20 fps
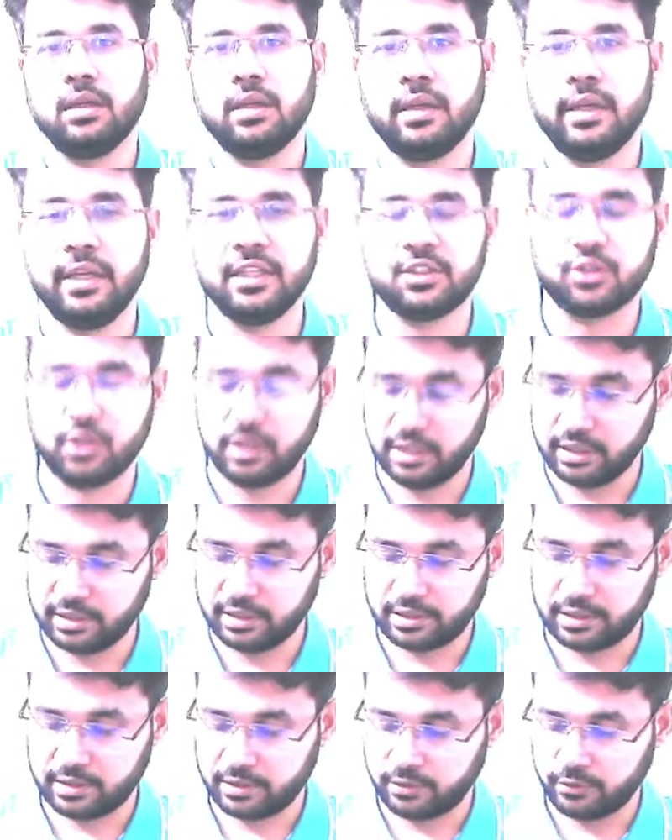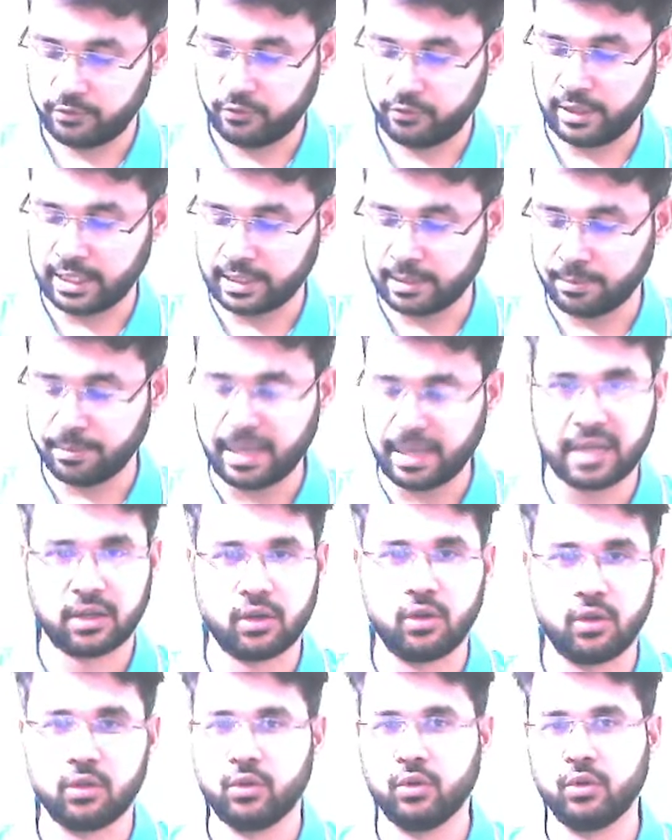Hey students, welcome
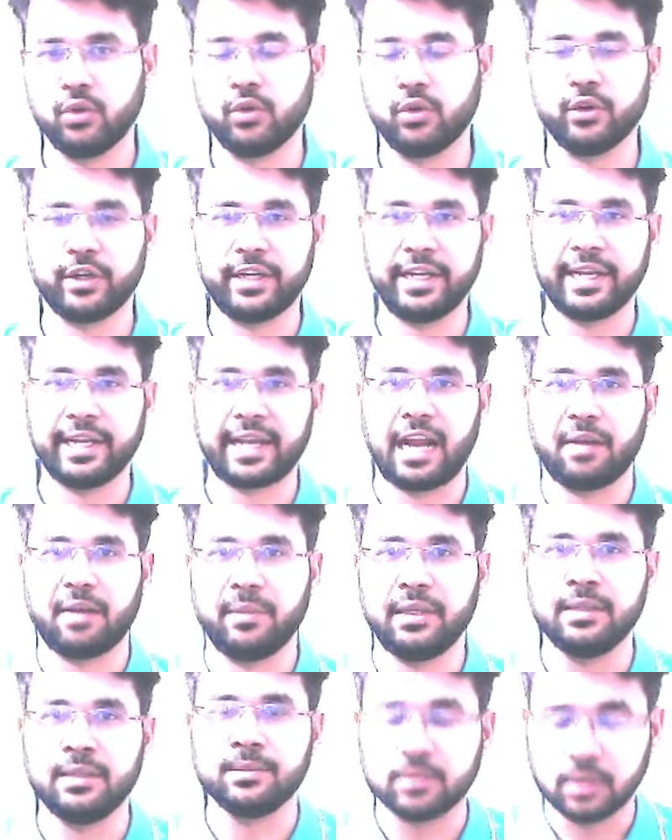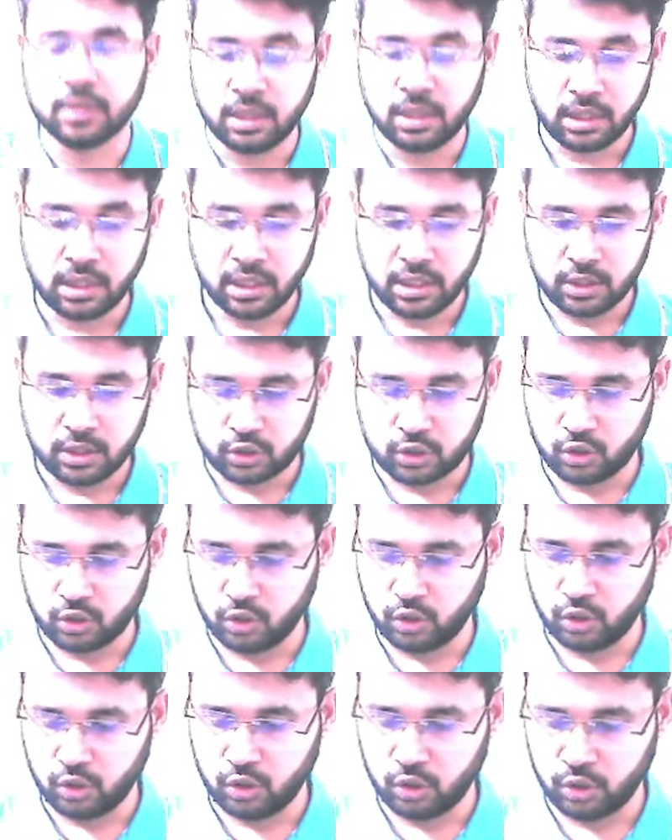back to GuruTree Academy.
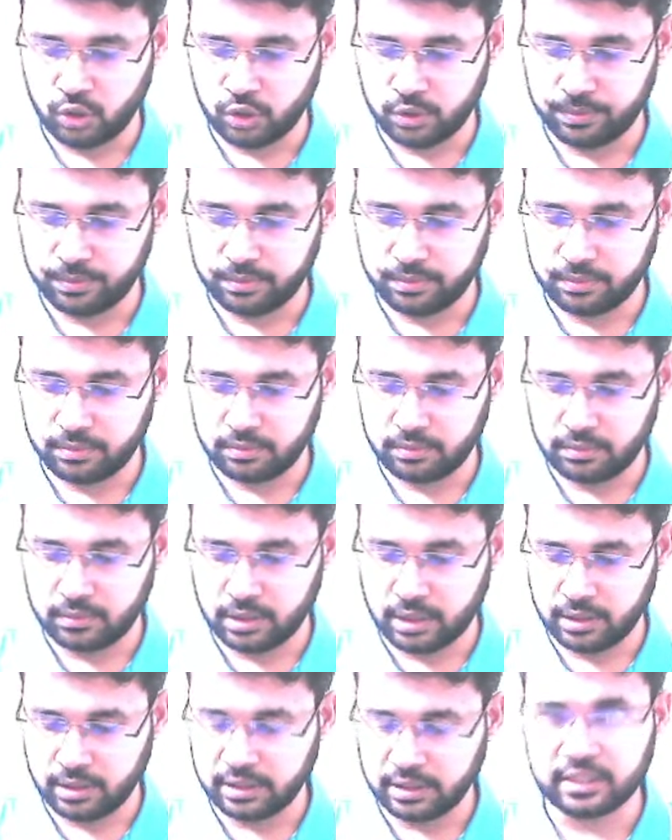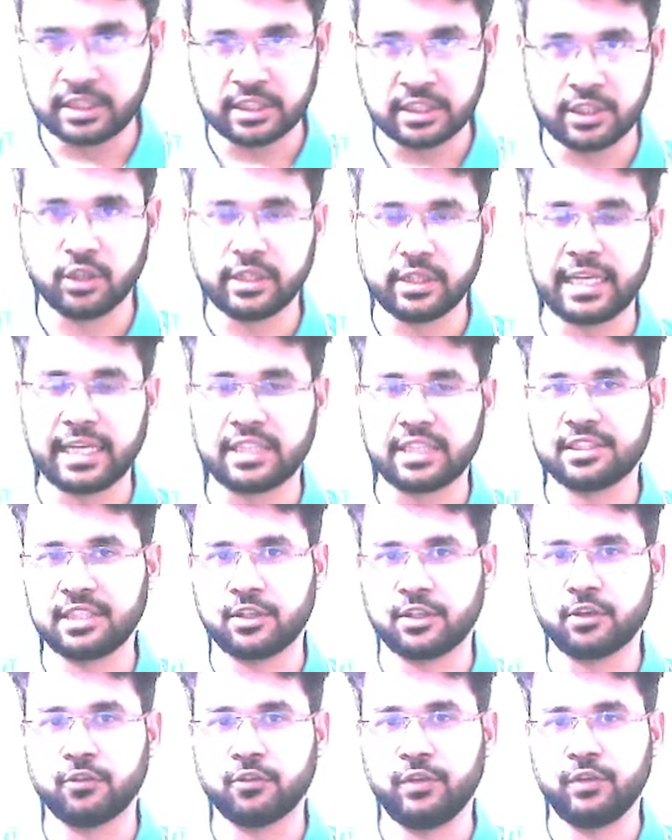So this is your next
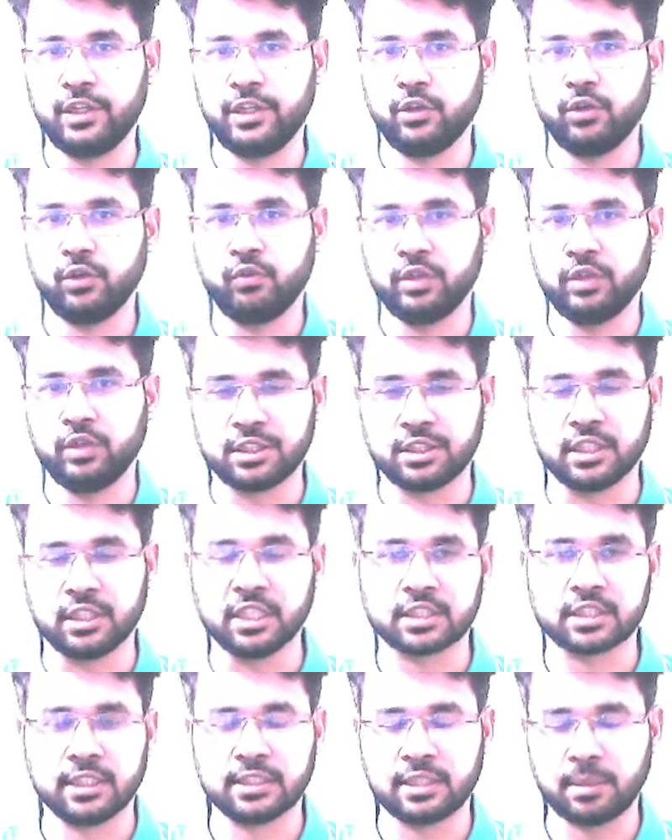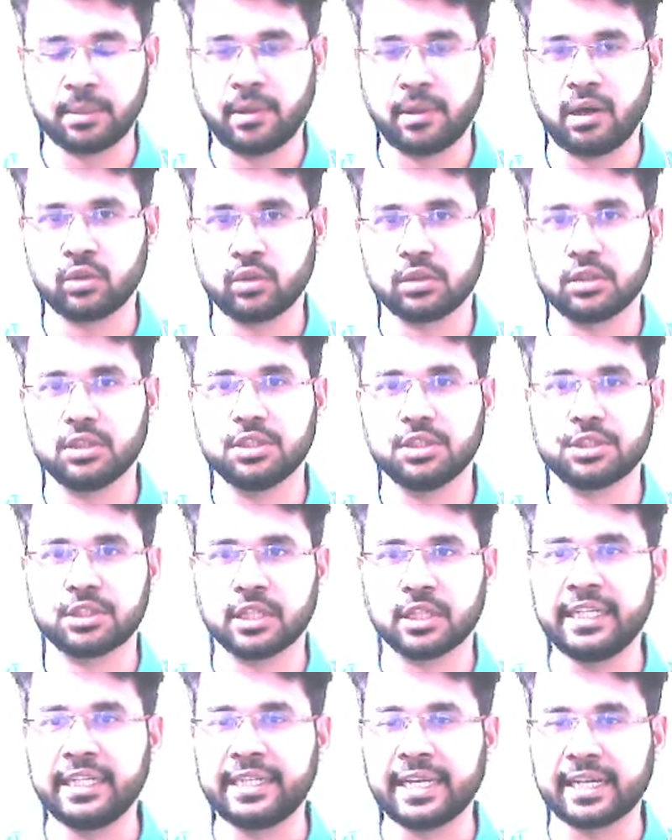set of video which discuss about
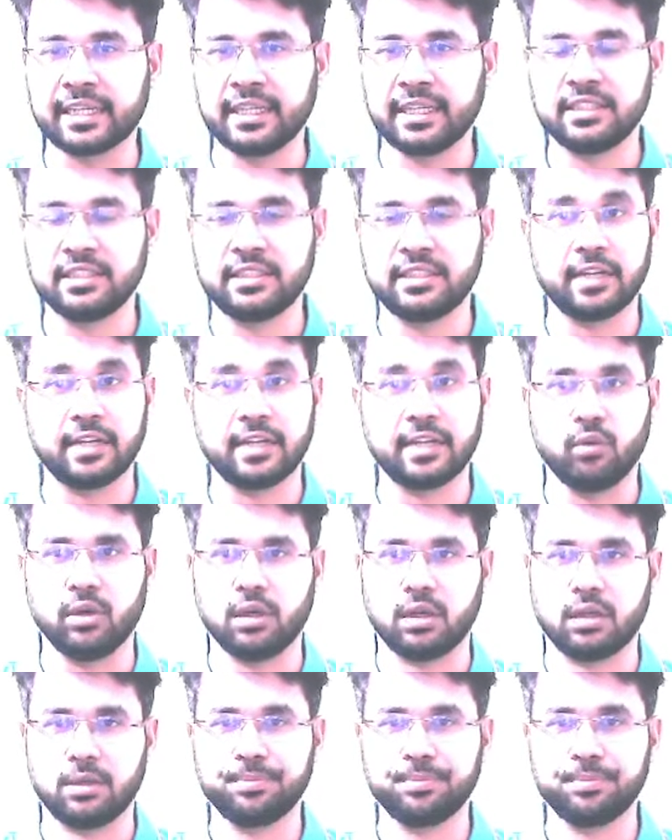study techniques that work.